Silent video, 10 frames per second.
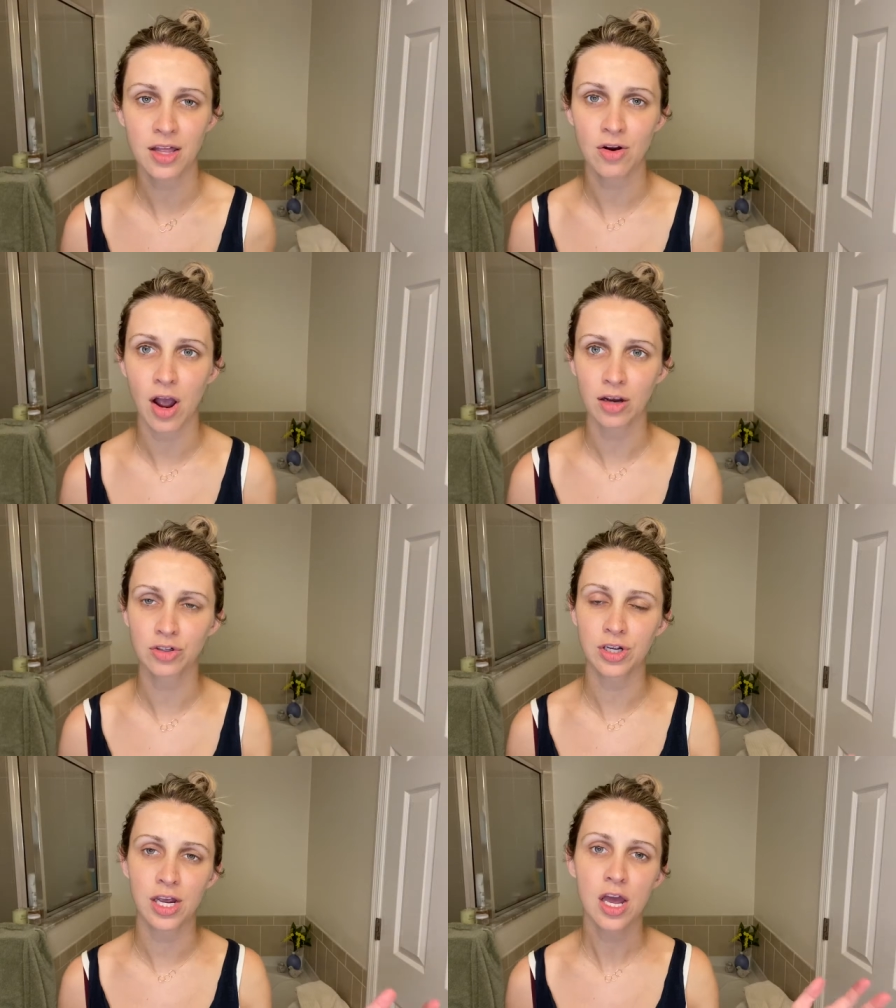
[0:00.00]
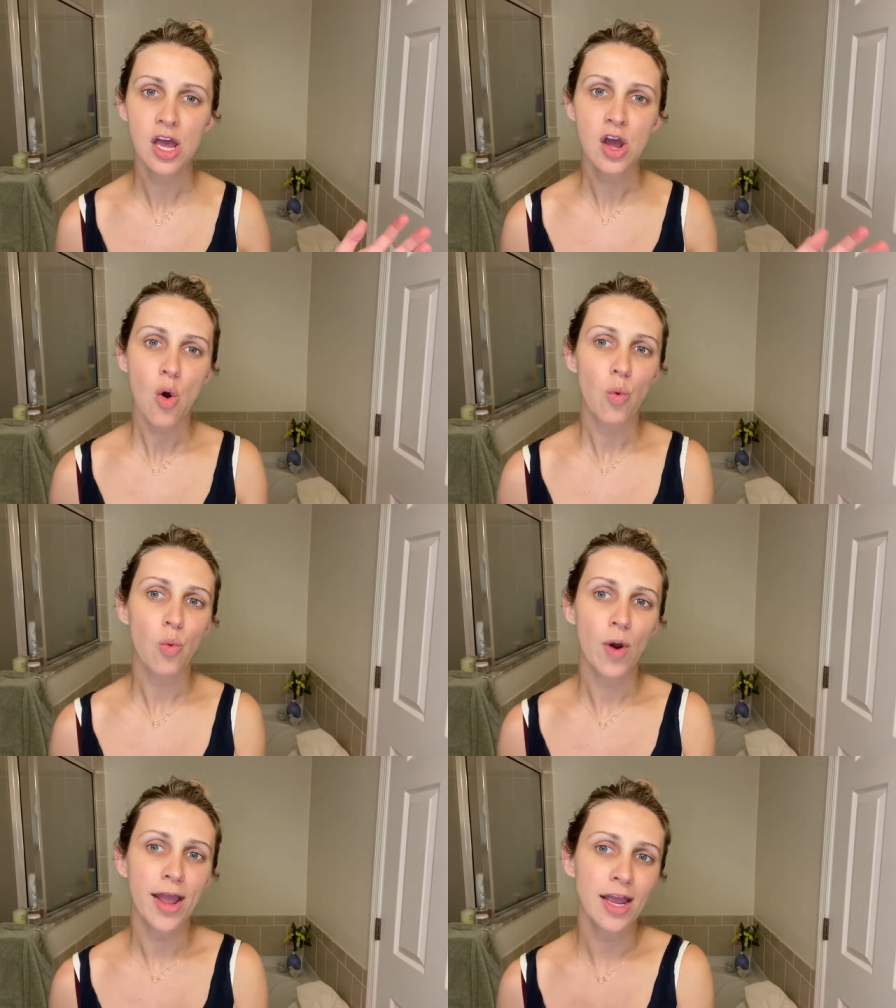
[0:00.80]
They're actually
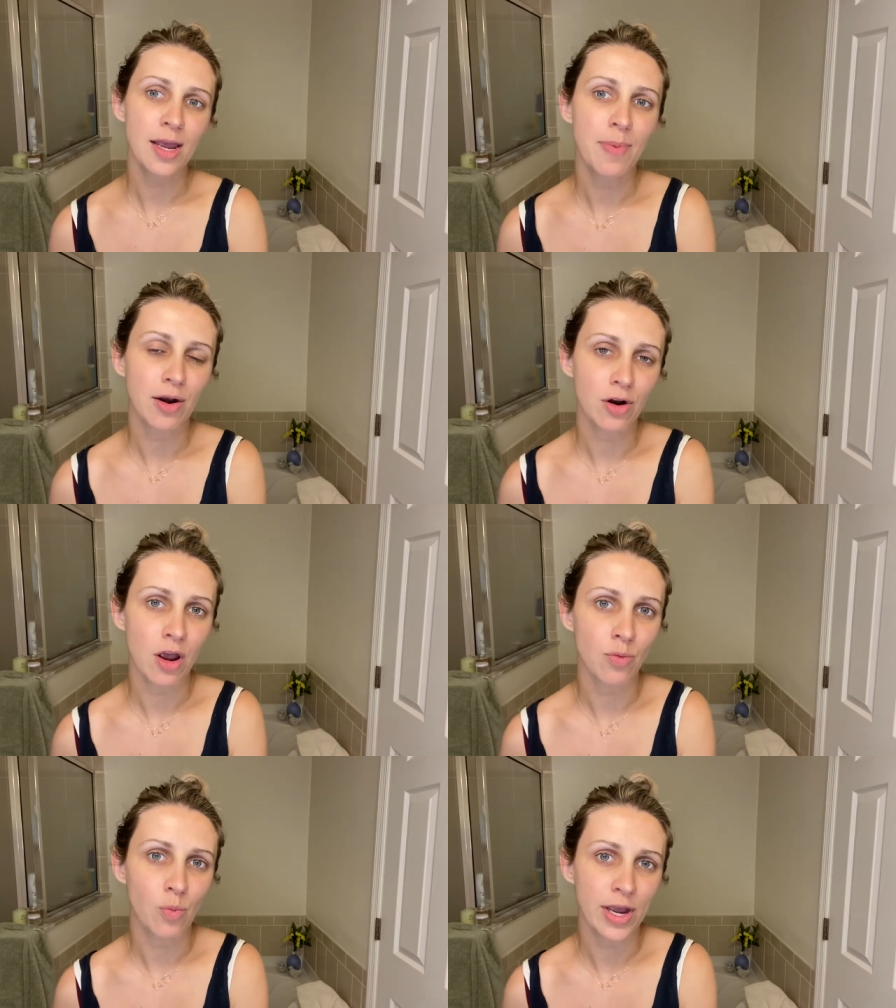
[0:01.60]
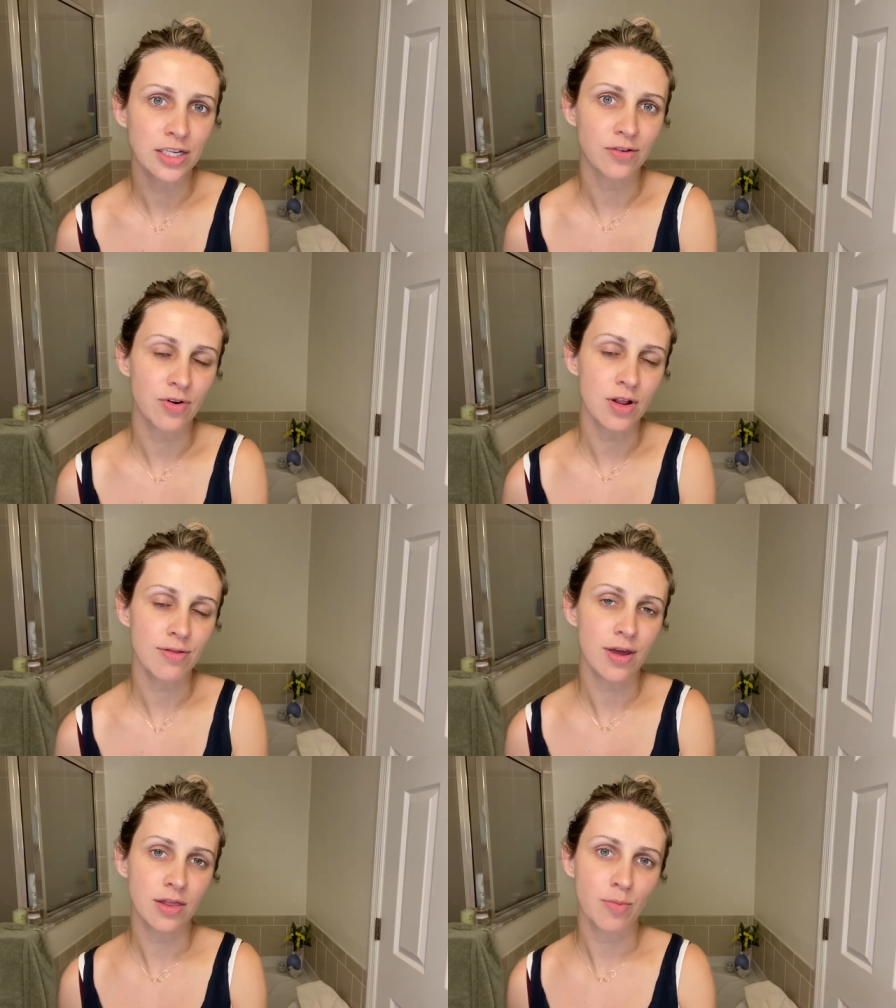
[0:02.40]
way better and way different
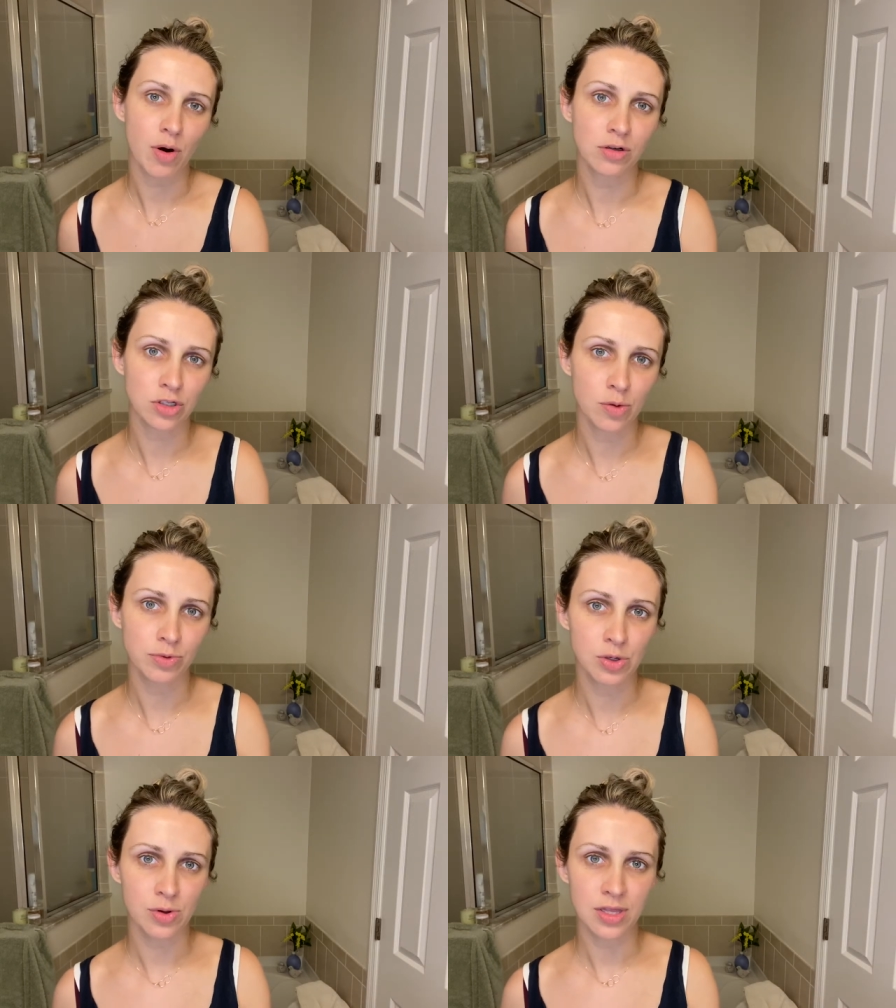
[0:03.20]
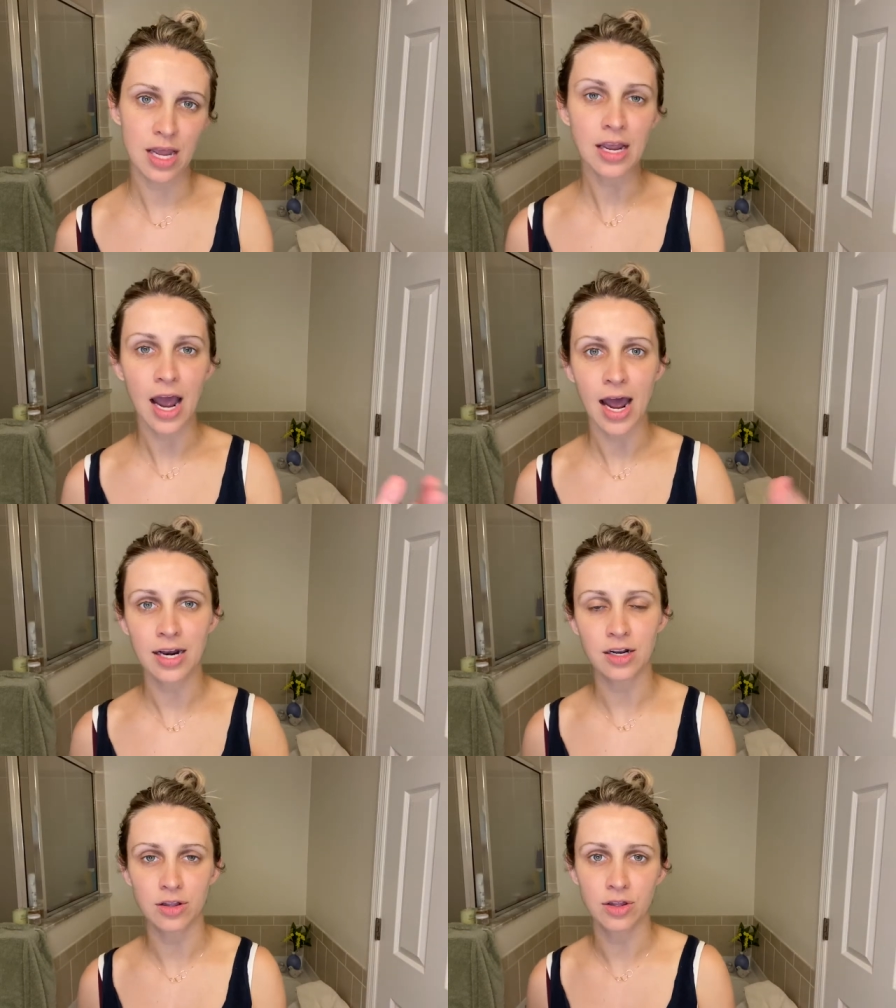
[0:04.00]
than the bar soaps you would think
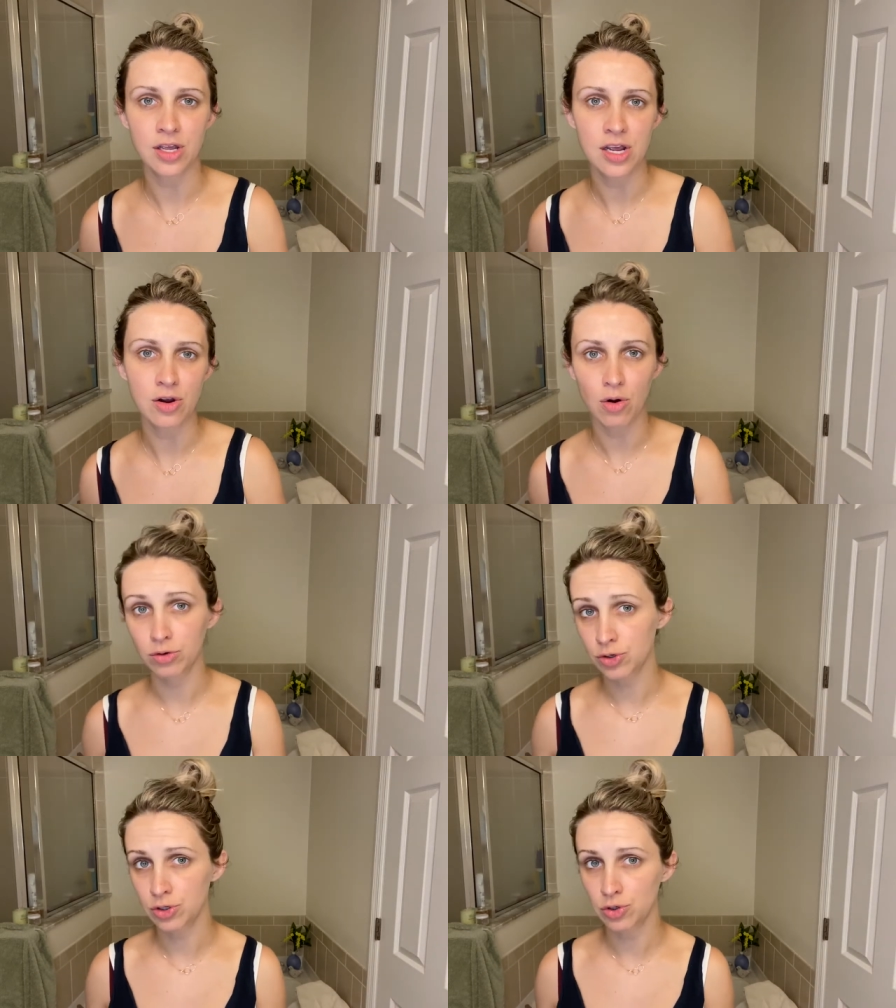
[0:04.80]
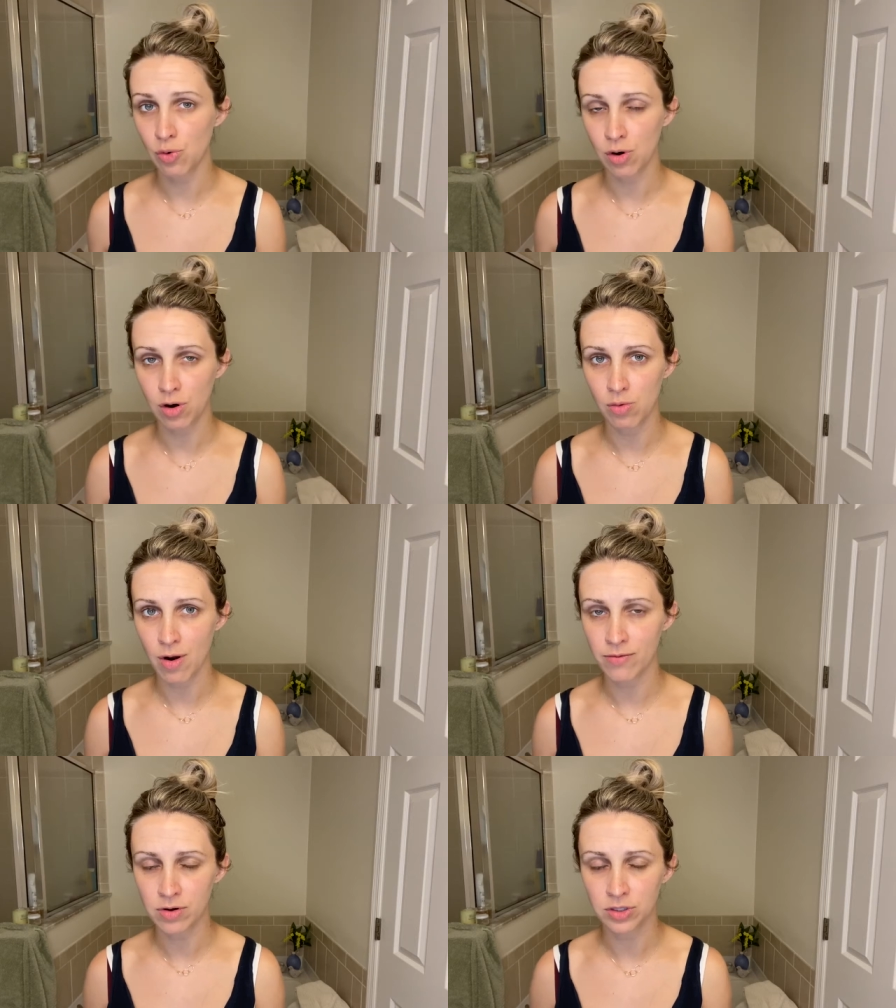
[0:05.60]
at the grocery store or
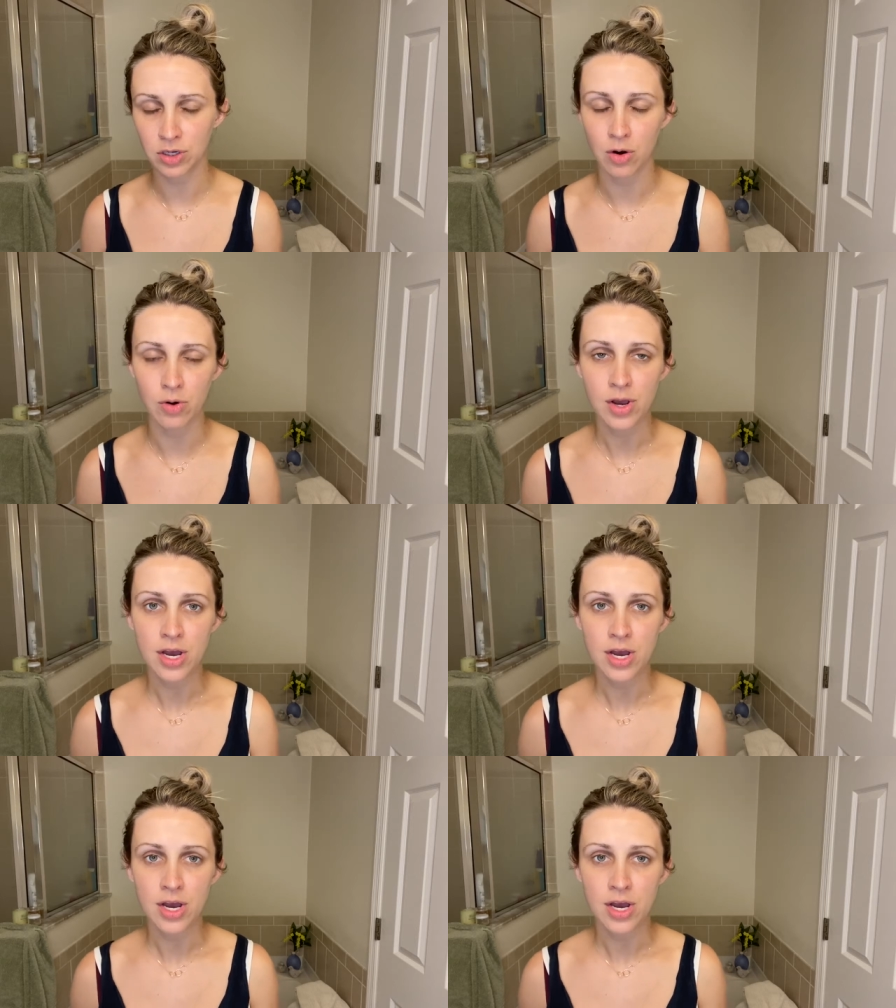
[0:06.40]
wherever. So